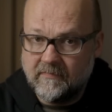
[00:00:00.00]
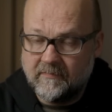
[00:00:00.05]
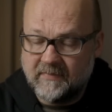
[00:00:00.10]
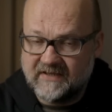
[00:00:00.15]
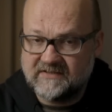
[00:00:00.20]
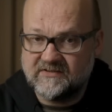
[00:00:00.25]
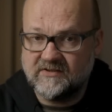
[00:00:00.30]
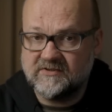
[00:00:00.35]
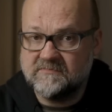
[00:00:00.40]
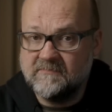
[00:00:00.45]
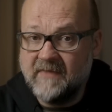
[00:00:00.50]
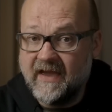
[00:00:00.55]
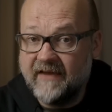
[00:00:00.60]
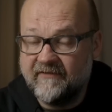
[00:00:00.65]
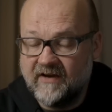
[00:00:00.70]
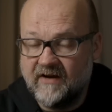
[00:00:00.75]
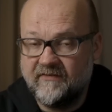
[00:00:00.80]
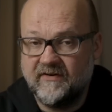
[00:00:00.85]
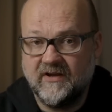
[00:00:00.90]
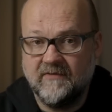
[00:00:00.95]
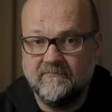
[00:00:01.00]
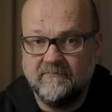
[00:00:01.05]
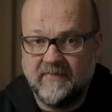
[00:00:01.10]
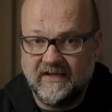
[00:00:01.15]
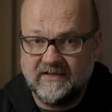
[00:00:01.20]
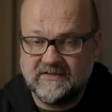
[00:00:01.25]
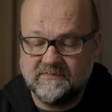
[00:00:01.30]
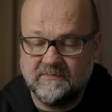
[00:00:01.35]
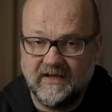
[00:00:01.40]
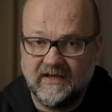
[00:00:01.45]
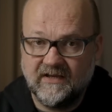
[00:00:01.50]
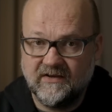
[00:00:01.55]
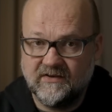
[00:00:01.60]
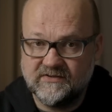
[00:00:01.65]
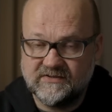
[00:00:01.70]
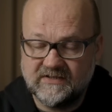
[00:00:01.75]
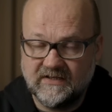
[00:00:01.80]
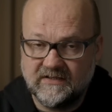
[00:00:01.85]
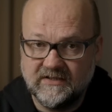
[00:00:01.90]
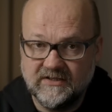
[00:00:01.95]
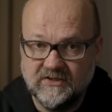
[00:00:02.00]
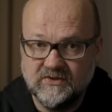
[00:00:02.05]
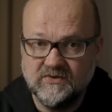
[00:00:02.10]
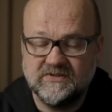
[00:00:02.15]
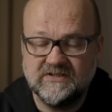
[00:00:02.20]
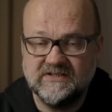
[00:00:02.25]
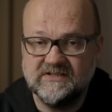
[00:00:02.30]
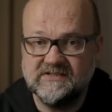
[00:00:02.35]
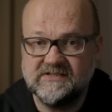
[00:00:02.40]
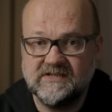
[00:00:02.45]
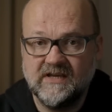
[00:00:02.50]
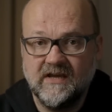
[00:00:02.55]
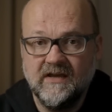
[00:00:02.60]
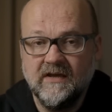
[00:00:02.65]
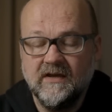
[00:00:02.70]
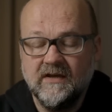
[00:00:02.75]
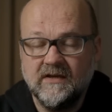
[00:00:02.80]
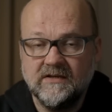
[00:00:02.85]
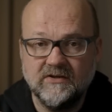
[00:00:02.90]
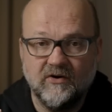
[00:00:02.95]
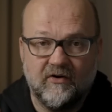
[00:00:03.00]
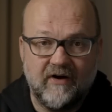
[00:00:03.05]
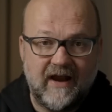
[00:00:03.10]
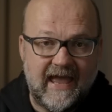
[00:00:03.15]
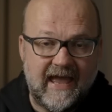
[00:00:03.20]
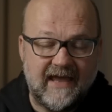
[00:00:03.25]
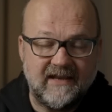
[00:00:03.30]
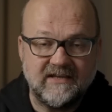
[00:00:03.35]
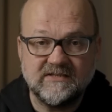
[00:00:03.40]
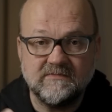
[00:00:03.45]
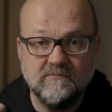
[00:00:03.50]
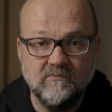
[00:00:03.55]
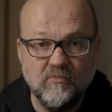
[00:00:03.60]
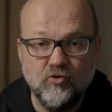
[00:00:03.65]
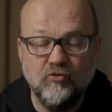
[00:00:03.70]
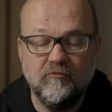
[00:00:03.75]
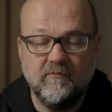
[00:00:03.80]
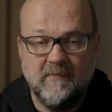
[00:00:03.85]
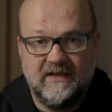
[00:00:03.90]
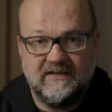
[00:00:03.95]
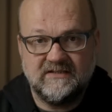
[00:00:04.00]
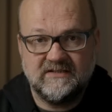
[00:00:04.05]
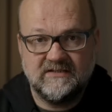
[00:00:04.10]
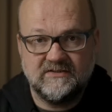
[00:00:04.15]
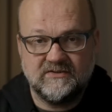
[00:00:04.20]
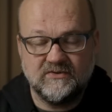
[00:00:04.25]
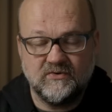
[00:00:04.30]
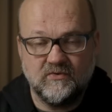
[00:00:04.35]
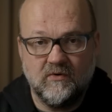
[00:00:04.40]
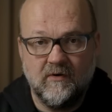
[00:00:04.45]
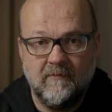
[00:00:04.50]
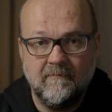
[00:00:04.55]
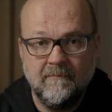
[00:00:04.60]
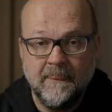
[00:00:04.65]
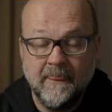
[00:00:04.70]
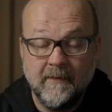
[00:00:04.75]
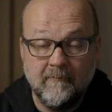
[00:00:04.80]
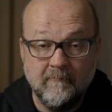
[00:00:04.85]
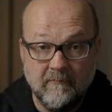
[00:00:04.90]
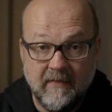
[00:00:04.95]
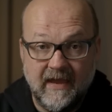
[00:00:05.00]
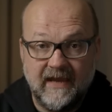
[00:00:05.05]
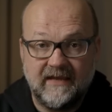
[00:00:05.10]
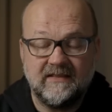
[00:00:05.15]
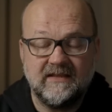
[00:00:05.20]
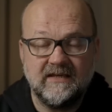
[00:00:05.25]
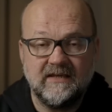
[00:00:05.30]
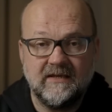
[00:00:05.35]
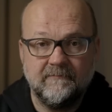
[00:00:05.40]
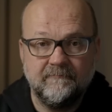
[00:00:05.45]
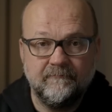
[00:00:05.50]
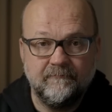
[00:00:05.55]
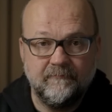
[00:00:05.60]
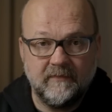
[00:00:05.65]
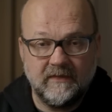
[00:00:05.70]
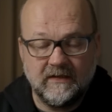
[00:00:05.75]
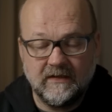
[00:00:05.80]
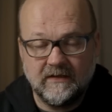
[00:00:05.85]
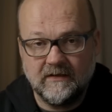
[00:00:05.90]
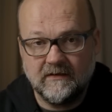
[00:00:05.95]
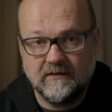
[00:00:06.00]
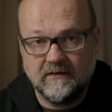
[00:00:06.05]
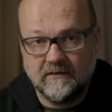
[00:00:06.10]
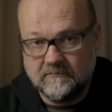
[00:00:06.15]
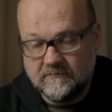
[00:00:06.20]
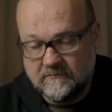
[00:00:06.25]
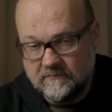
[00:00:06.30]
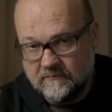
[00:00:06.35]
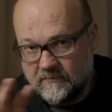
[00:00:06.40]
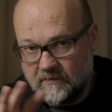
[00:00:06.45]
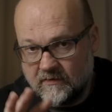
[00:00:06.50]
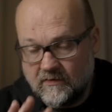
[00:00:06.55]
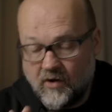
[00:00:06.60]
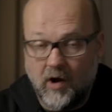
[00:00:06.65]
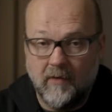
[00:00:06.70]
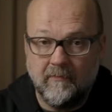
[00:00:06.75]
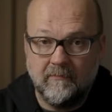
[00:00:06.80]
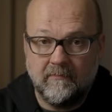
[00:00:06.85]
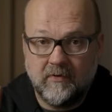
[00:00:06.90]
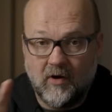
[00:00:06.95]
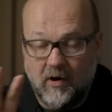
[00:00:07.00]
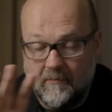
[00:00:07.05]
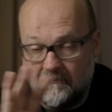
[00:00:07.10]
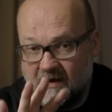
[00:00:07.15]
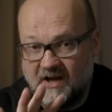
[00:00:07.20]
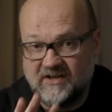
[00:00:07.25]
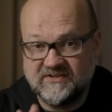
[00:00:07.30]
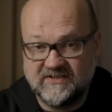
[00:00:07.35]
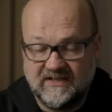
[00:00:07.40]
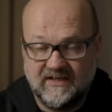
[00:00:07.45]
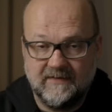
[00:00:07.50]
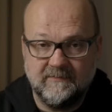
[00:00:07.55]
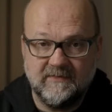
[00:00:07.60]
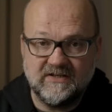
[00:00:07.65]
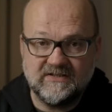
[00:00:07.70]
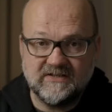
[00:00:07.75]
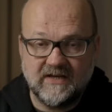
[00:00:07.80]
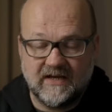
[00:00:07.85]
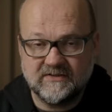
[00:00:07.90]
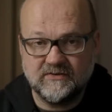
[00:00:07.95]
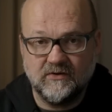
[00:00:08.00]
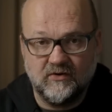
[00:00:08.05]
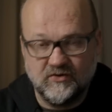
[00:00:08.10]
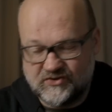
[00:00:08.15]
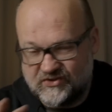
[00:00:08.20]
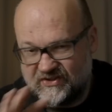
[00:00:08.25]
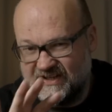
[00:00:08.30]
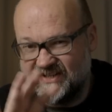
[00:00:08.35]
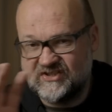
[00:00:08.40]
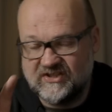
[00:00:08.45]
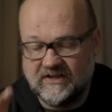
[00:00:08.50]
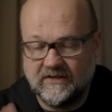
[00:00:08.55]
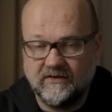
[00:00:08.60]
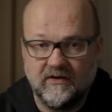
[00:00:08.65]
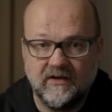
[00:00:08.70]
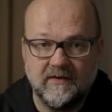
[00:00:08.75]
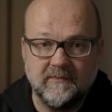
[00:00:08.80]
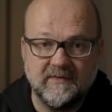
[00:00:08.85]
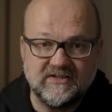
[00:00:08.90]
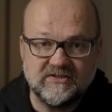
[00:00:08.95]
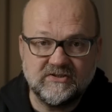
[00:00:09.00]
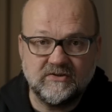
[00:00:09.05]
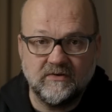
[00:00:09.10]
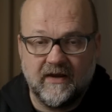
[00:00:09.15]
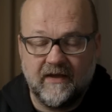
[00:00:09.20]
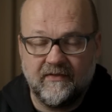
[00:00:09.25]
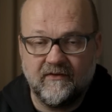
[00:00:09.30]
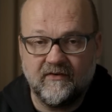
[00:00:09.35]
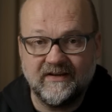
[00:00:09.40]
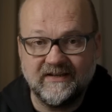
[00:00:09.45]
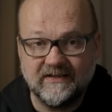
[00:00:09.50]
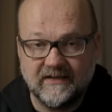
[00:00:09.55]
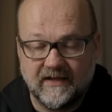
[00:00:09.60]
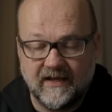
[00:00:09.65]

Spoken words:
pixels may vary a bit because it uses your hand's movement to make the composite image, actually stitching the image together in